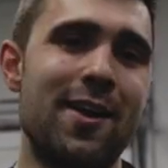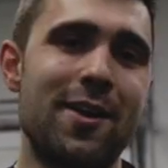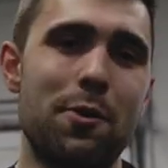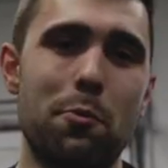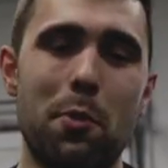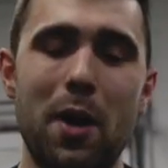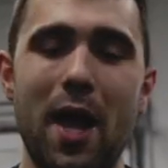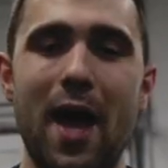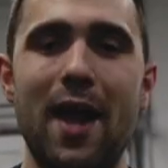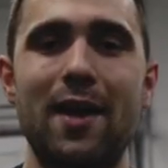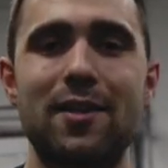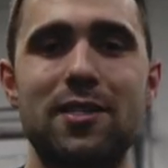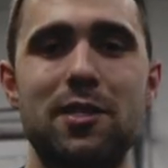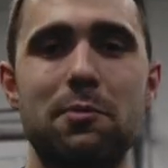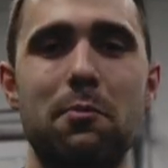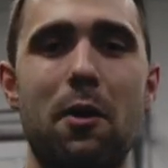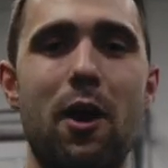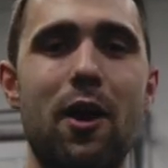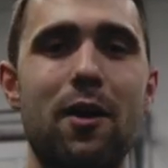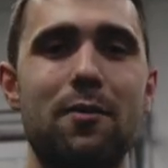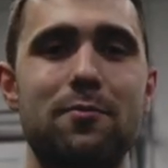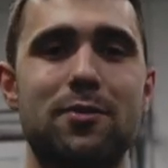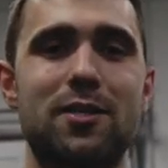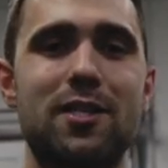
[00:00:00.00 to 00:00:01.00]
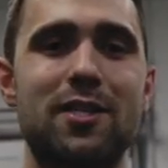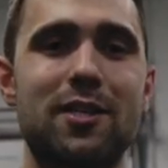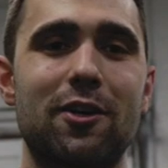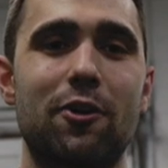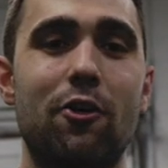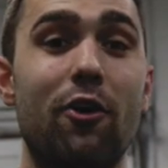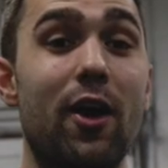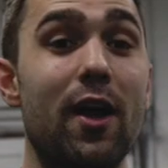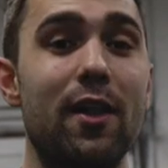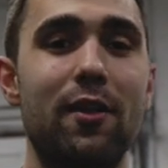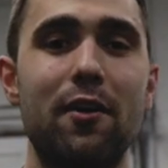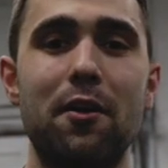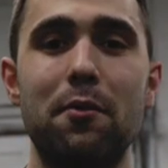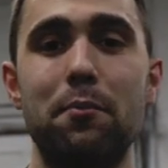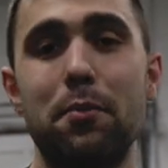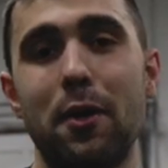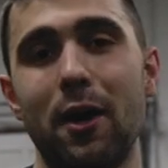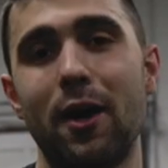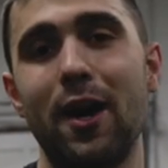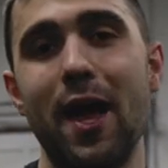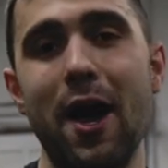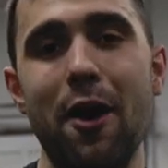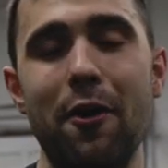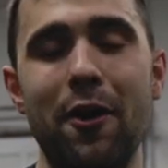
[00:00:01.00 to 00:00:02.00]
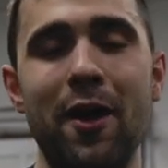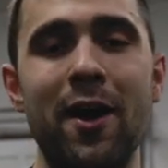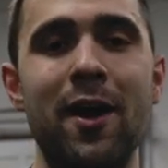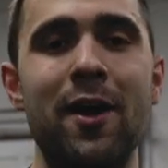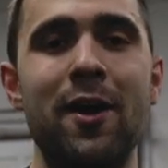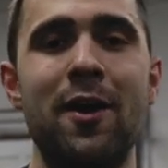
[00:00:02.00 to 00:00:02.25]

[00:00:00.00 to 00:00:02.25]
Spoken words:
You wanna add in some arms. This is a great little burnout.